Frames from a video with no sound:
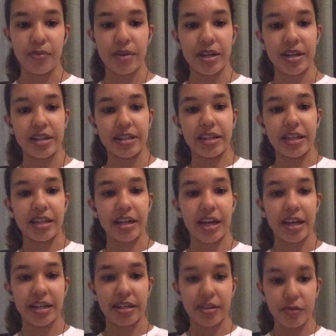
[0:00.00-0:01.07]
way like
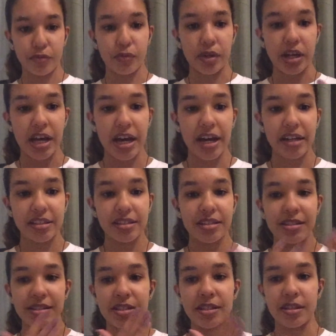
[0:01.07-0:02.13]
I can react
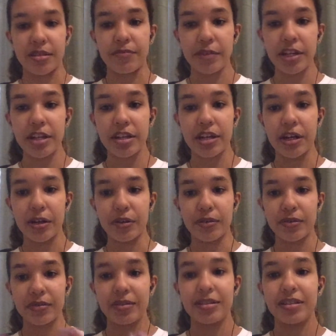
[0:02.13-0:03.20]
to the
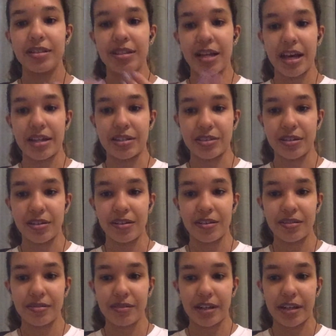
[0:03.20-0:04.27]
video as long
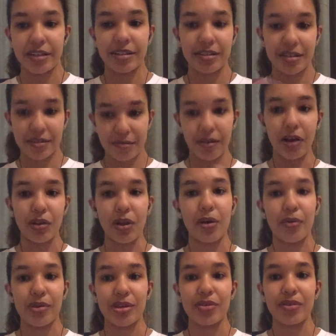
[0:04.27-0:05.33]
like along
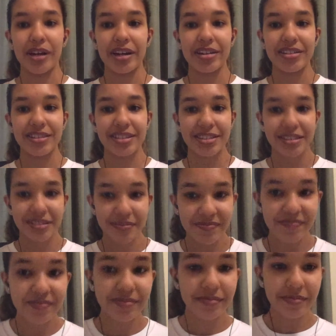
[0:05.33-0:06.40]
with you guys.
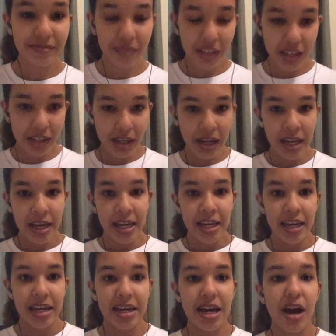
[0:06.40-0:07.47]

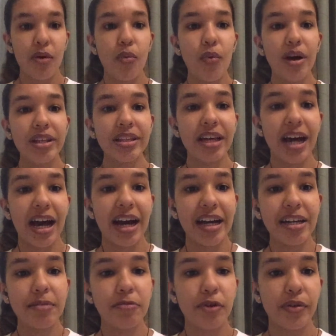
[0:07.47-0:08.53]
And one that I
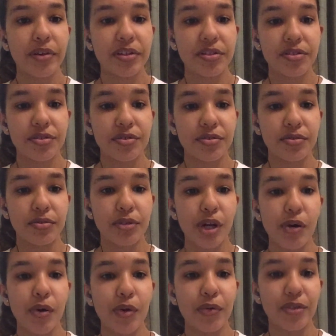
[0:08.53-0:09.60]
am going to
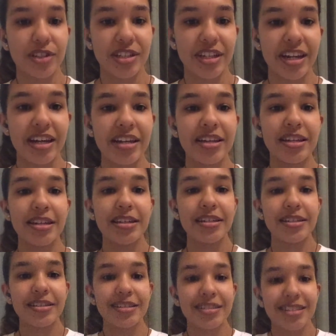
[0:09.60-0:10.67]
go over today
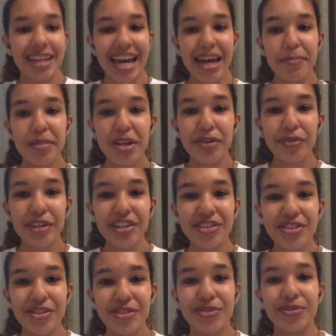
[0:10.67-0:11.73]
is
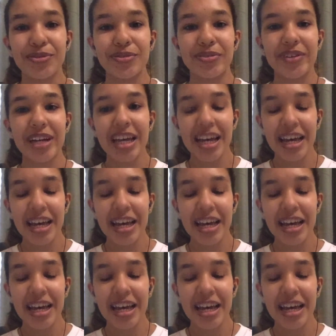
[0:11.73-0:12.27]
Emirichu.